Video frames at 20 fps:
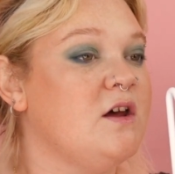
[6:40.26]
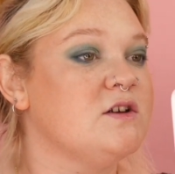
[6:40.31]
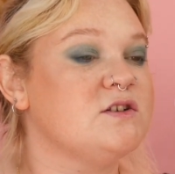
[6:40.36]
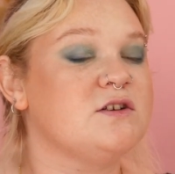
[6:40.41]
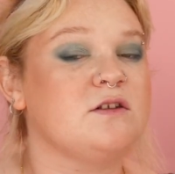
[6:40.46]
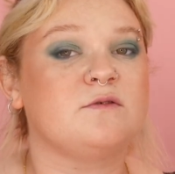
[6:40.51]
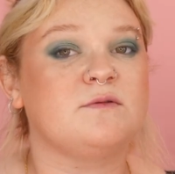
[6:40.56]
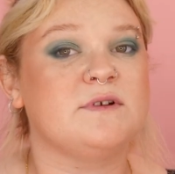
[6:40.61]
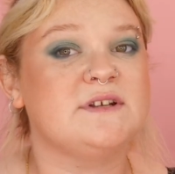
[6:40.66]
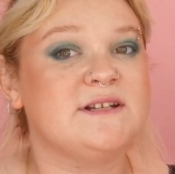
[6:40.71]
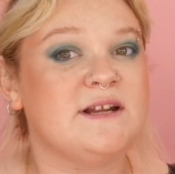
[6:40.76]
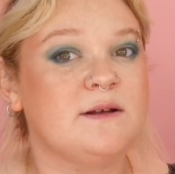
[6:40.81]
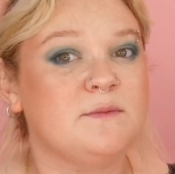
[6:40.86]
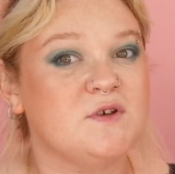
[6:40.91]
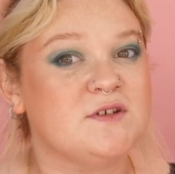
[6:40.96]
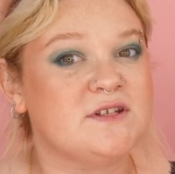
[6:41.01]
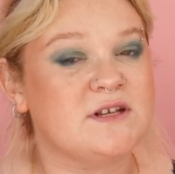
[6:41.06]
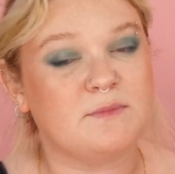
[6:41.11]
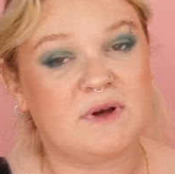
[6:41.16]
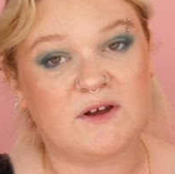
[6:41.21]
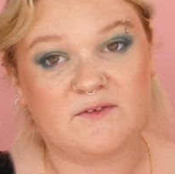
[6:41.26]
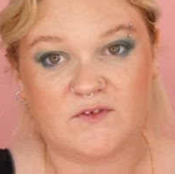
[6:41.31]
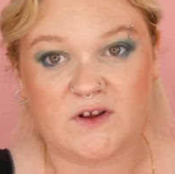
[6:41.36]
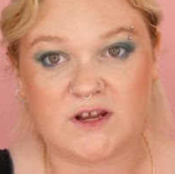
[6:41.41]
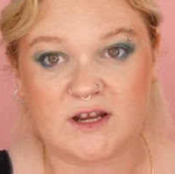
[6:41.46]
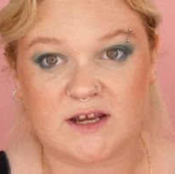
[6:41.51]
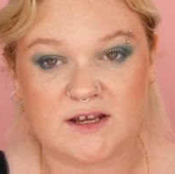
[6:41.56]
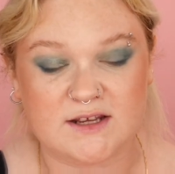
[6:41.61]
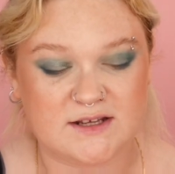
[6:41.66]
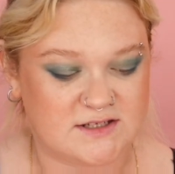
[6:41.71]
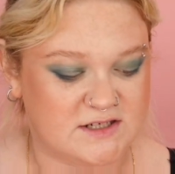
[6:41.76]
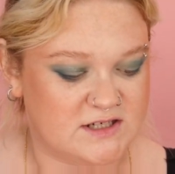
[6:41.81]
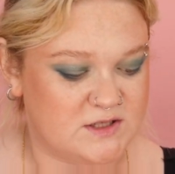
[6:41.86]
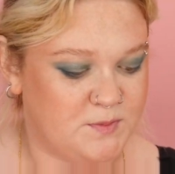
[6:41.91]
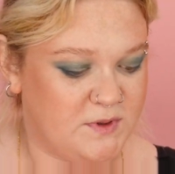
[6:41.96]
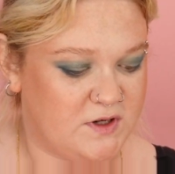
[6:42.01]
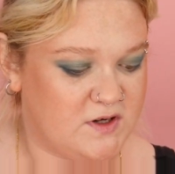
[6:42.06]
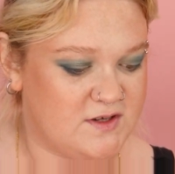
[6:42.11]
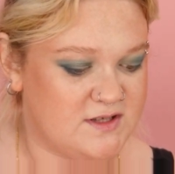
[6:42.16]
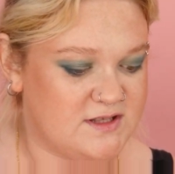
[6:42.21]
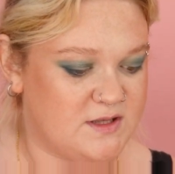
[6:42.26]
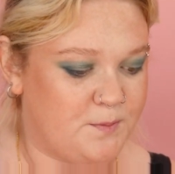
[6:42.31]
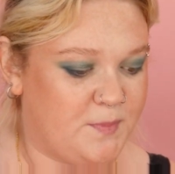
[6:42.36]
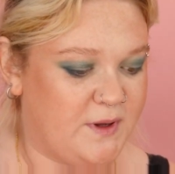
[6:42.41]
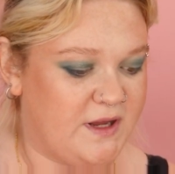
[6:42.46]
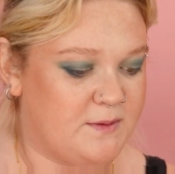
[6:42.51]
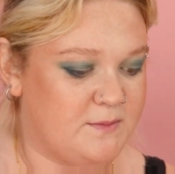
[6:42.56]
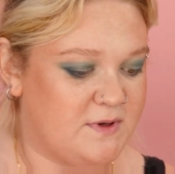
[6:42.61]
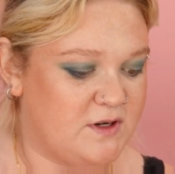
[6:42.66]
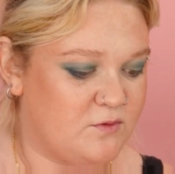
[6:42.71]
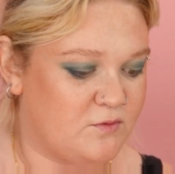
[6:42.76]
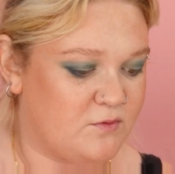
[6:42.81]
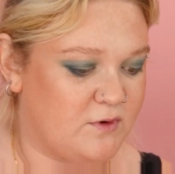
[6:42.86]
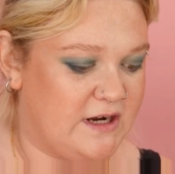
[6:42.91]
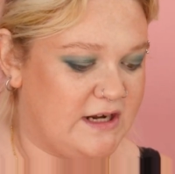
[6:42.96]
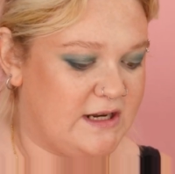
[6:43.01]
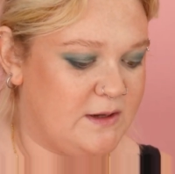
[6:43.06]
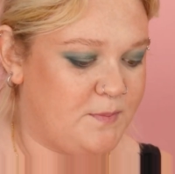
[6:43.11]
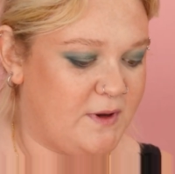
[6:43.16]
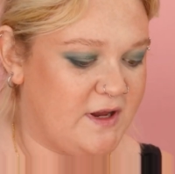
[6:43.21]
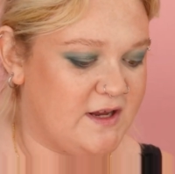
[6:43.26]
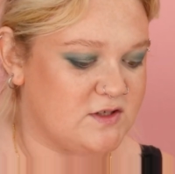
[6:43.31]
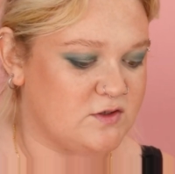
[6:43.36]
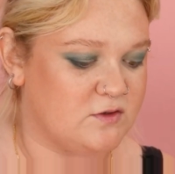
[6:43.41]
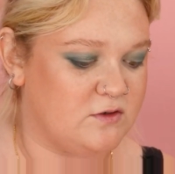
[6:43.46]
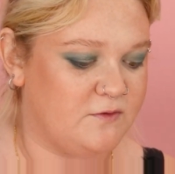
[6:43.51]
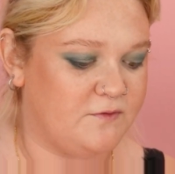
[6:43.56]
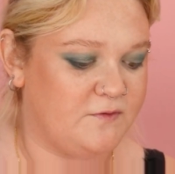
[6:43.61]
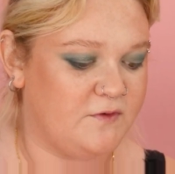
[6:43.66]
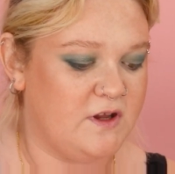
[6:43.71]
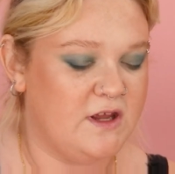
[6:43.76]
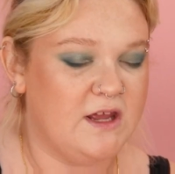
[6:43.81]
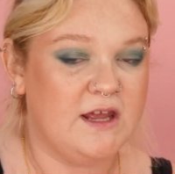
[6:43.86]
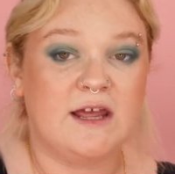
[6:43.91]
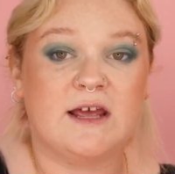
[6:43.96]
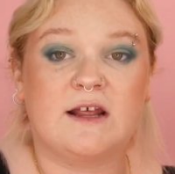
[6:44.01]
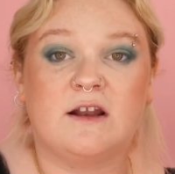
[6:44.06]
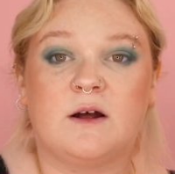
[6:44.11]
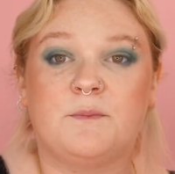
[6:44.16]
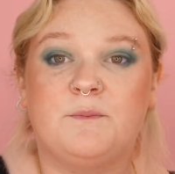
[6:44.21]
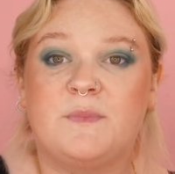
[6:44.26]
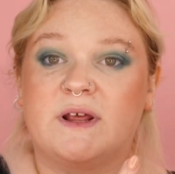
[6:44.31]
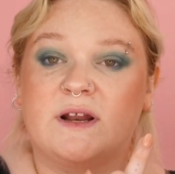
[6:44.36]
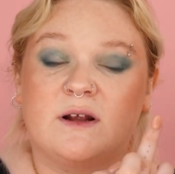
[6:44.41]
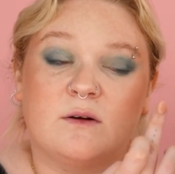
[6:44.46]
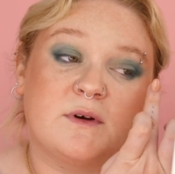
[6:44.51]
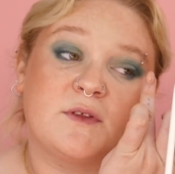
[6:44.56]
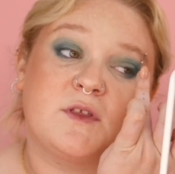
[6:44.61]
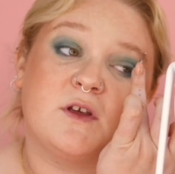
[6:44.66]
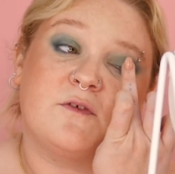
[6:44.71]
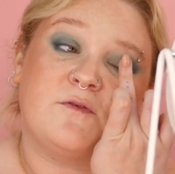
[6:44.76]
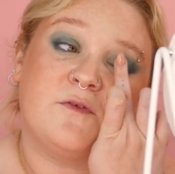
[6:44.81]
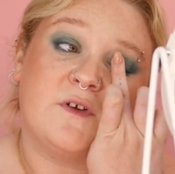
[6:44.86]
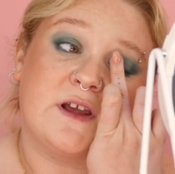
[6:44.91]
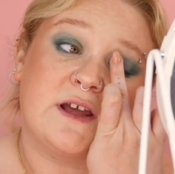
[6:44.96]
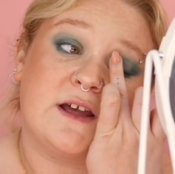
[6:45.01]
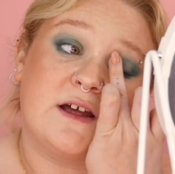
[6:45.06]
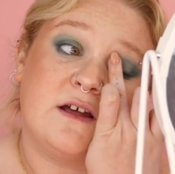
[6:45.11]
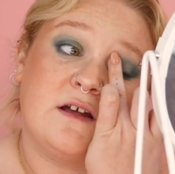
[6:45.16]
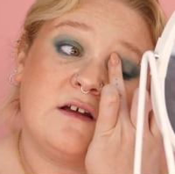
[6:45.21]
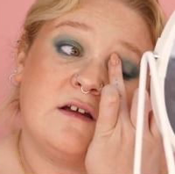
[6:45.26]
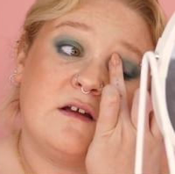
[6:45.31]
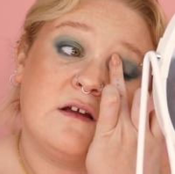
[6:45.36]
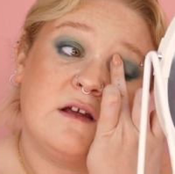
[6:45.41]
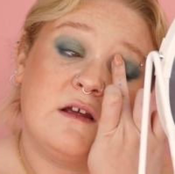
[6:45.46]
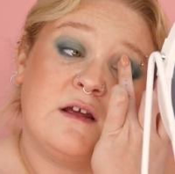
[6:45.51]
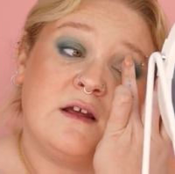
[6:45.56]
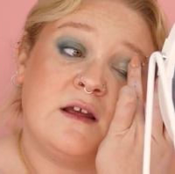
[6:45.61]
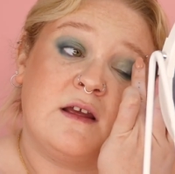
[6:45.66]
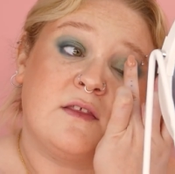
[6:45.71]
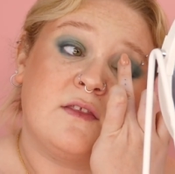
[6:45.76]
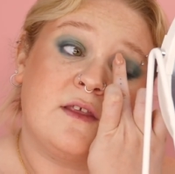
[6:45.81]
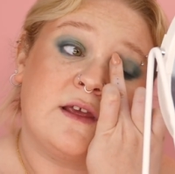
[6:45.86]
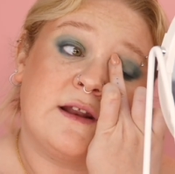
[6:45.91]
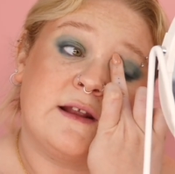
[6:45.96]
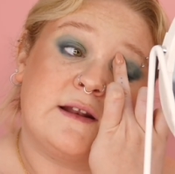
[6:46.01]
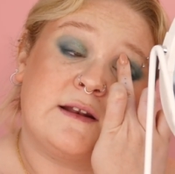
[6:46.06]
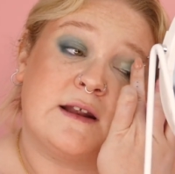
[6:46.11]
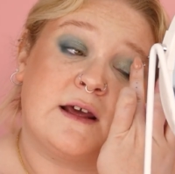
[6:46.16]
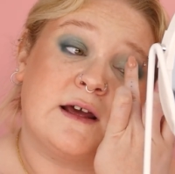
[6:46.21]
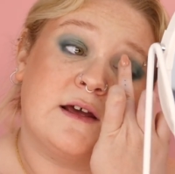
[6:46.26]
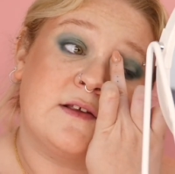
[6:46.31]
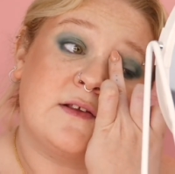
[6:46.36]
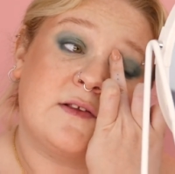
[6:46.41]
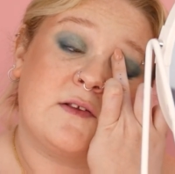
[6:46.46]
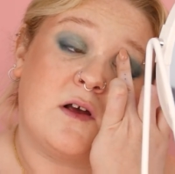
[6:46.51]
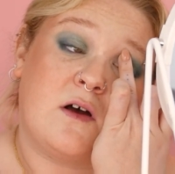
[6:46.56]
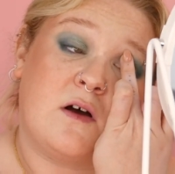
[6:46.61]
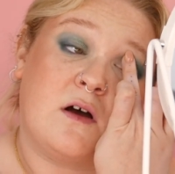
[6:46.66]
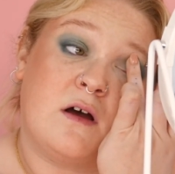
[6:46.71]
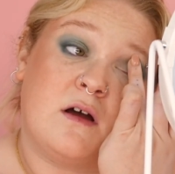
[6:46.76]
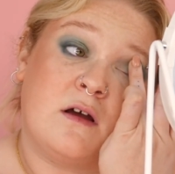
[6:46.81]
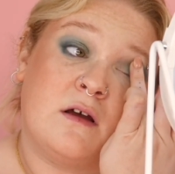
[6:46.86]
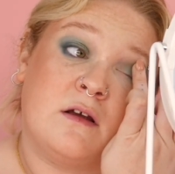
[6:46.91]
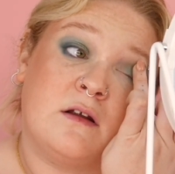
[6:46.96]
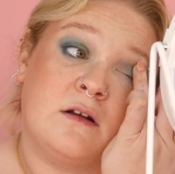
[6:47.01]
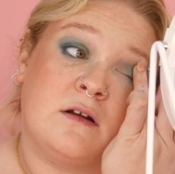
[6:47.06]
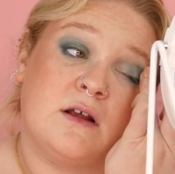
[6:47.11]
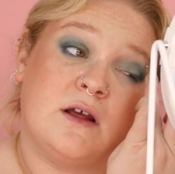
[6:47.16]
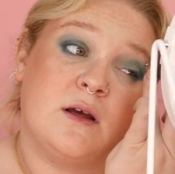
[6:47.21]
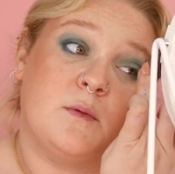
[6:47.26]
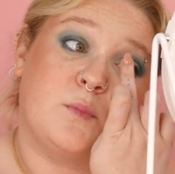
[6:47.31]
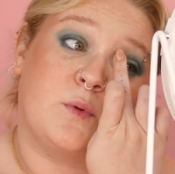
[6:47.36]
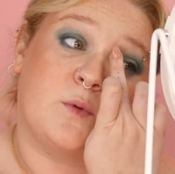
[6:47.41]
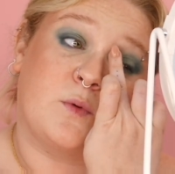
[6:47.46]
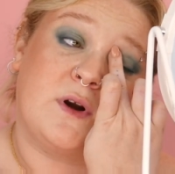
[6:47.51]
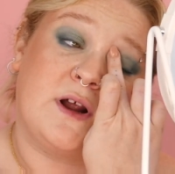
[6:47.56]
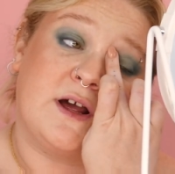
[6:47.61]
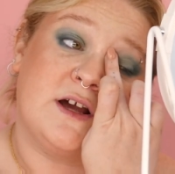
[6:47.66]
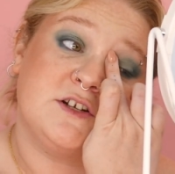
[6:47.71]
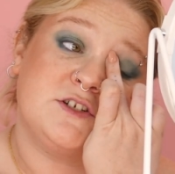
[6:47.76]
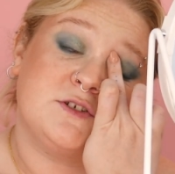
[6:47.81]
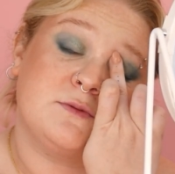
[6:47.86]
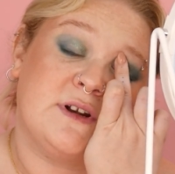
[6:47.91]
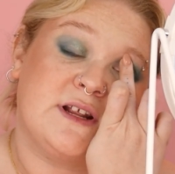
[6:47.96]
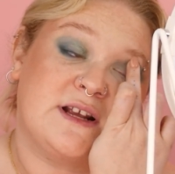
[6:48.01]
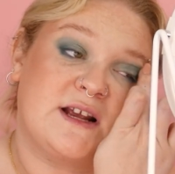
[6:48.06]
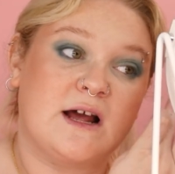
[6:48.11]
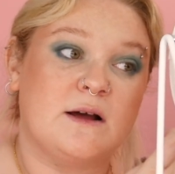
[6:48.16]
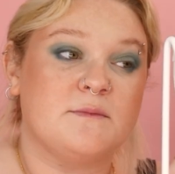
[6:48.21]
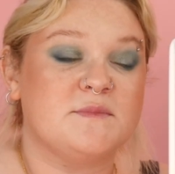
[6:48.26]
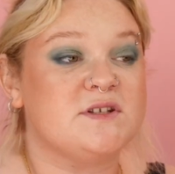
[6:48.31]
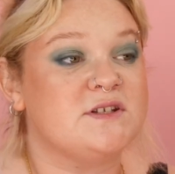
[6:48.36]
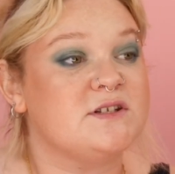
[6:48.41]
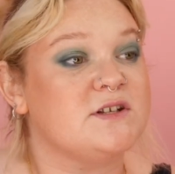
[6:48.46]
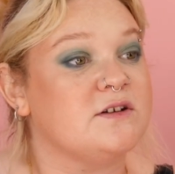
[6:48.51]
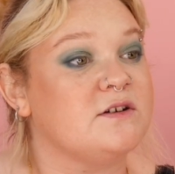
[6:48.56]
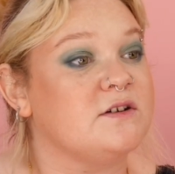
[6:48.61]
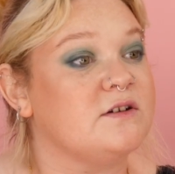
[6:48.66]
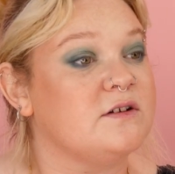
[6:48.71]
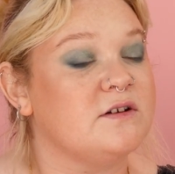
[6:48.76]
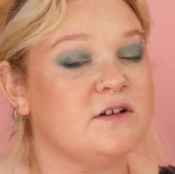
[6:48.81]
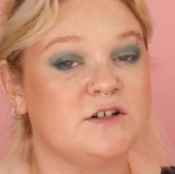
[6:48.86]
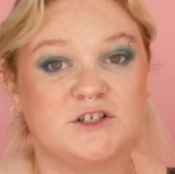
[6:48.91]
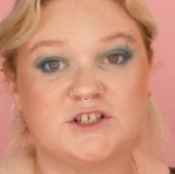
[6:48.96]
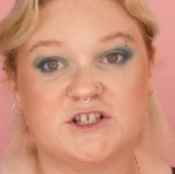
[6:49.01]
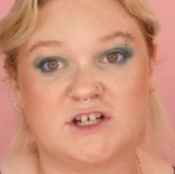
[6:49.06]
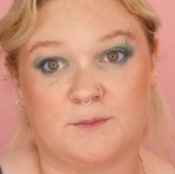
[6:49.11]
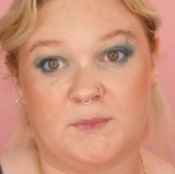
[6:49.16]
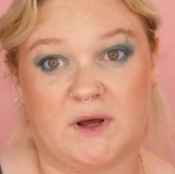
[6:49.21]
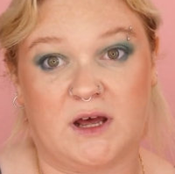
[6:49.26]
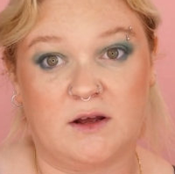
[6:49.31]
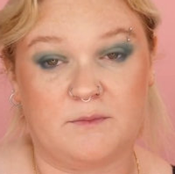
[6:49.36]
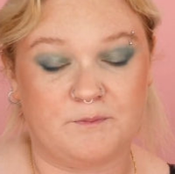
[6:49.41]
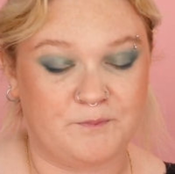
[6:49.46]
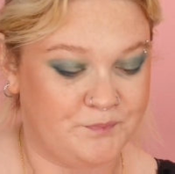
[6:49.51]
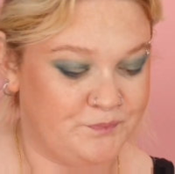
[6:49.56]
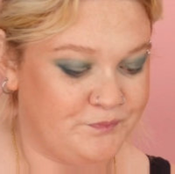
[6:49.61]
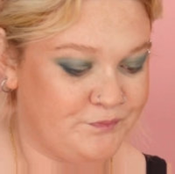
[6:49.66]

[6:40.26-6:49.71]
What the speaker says: So the reason I'm using my finger is just because the pigment really pays off a lot better with your finger than it does on a brush when it comes to shimmer.